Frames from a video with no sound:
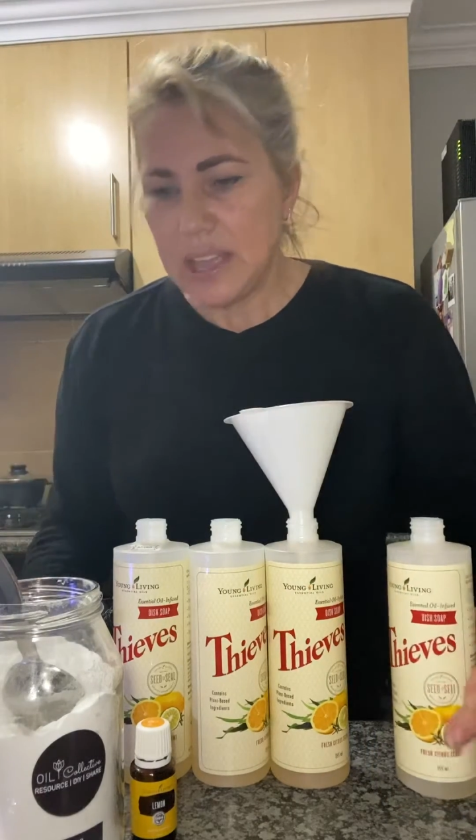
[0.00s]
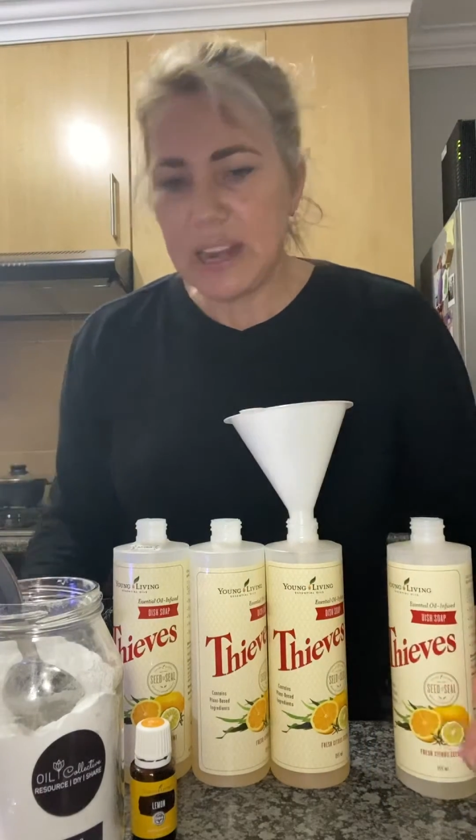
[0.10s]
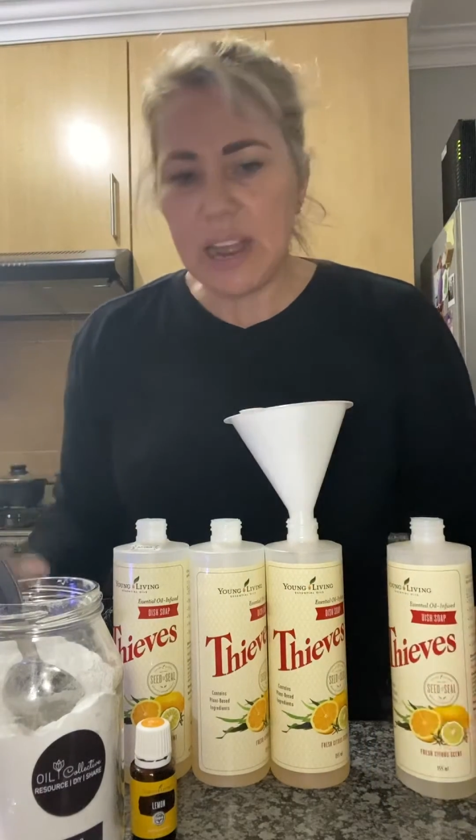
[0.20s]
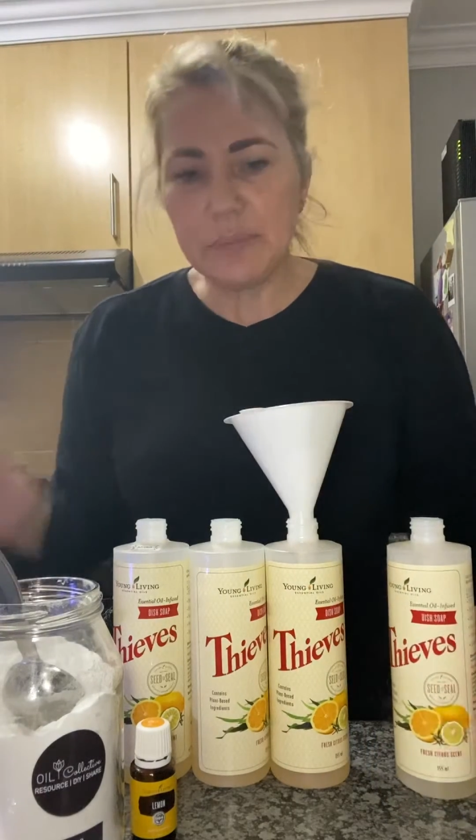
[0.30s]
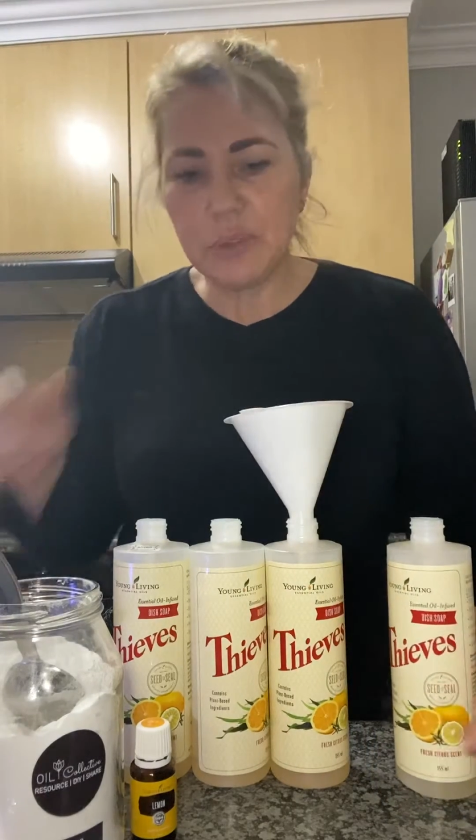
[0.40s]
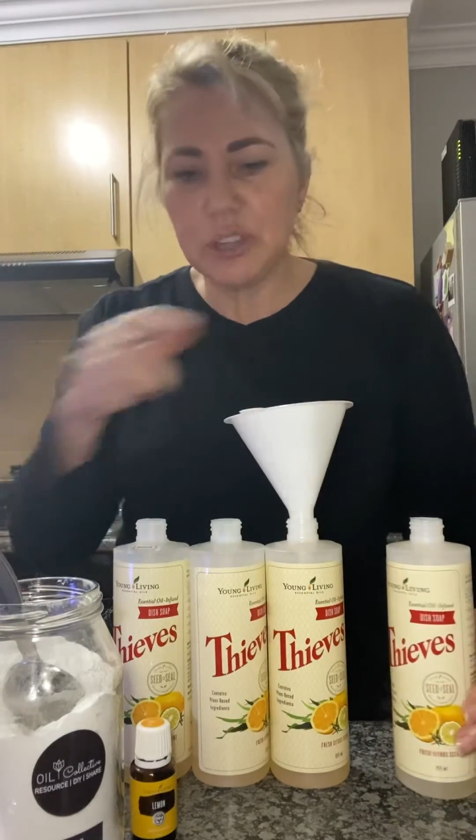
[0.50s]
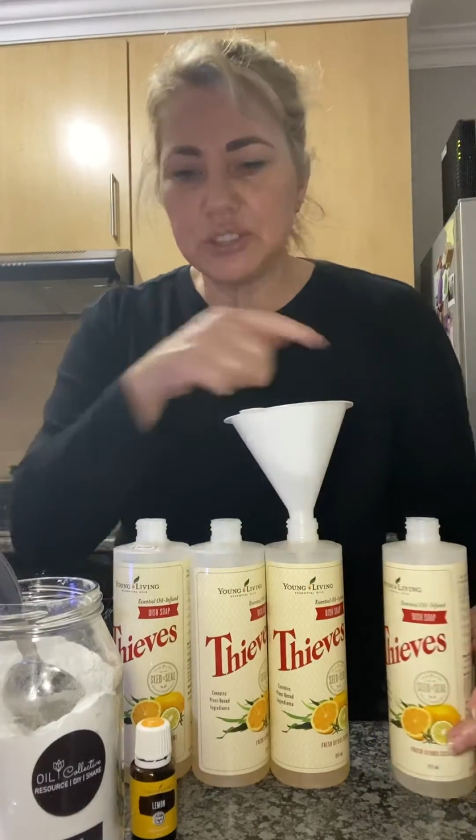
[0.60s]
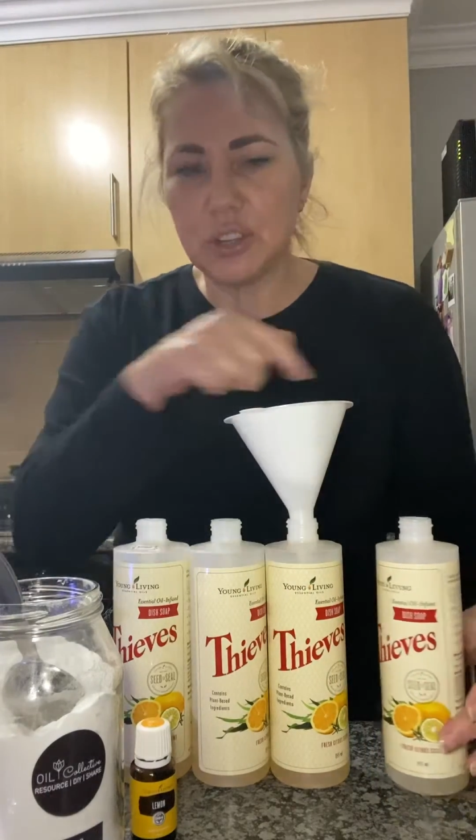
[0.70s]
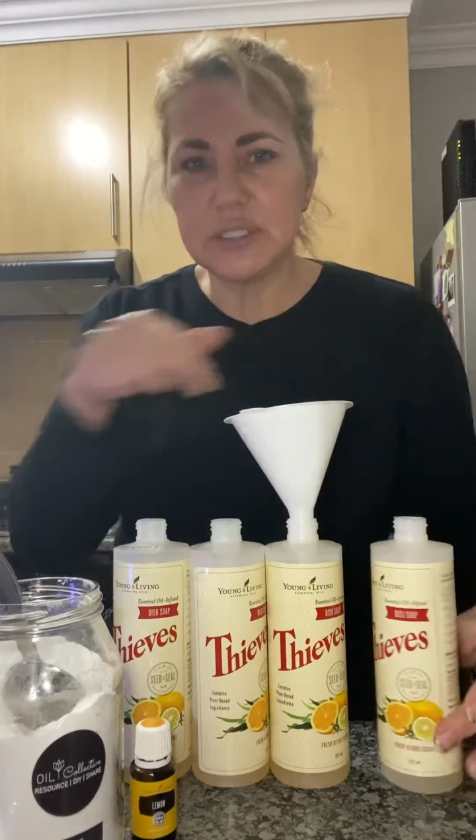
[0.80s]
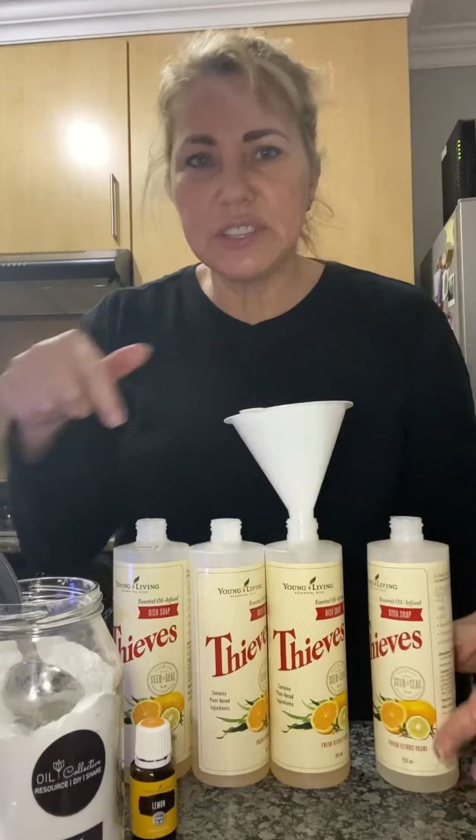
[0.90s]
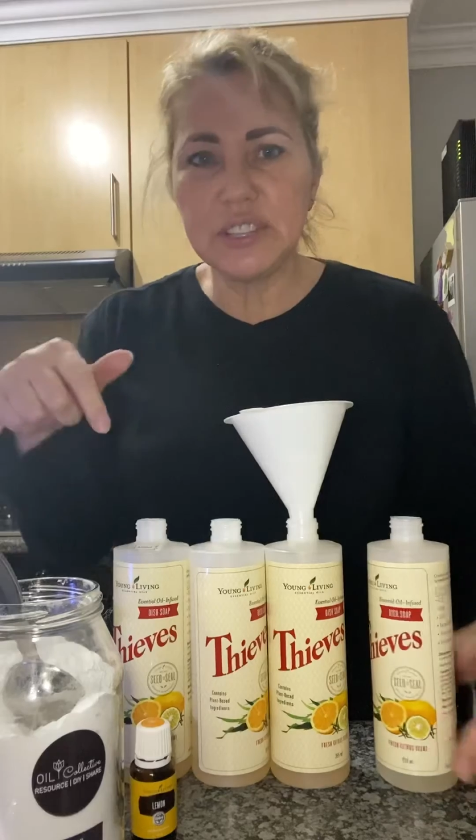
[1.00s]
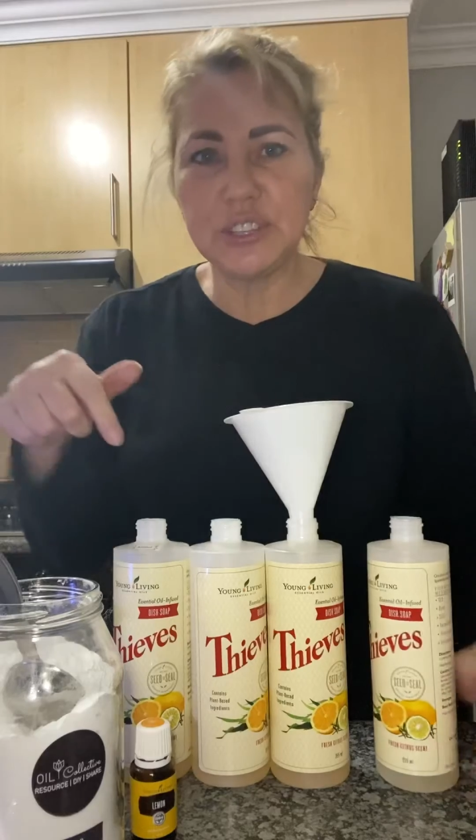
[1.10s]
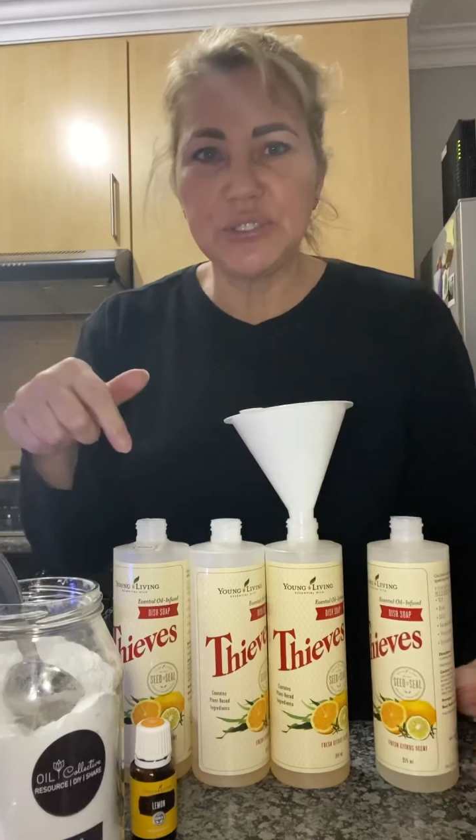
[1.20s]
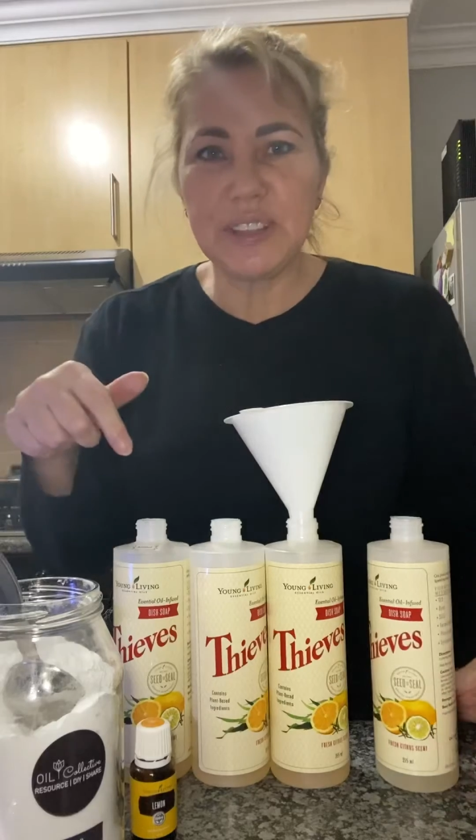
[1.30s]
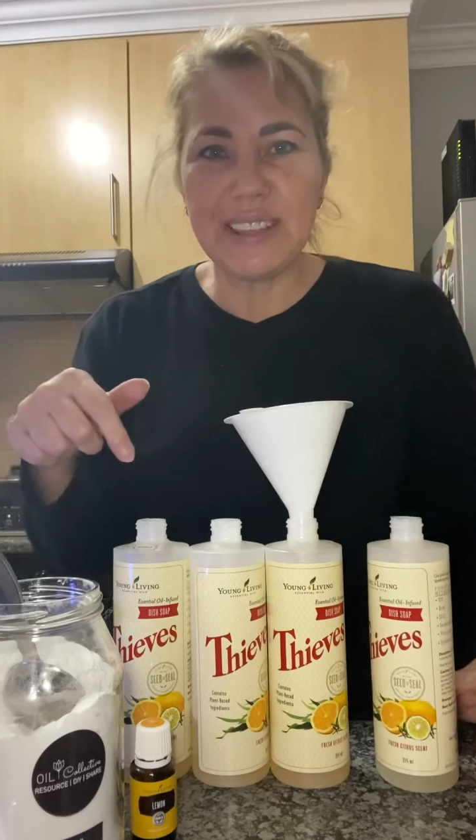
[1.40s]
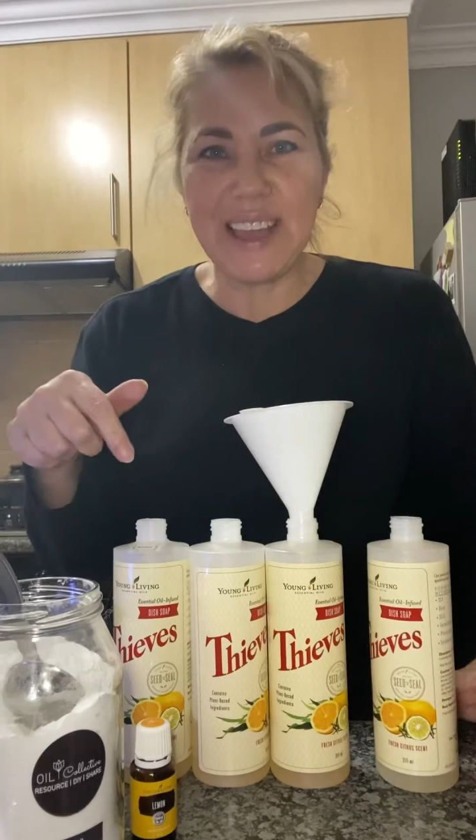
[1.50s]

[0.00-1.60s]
And I'm going to continue doing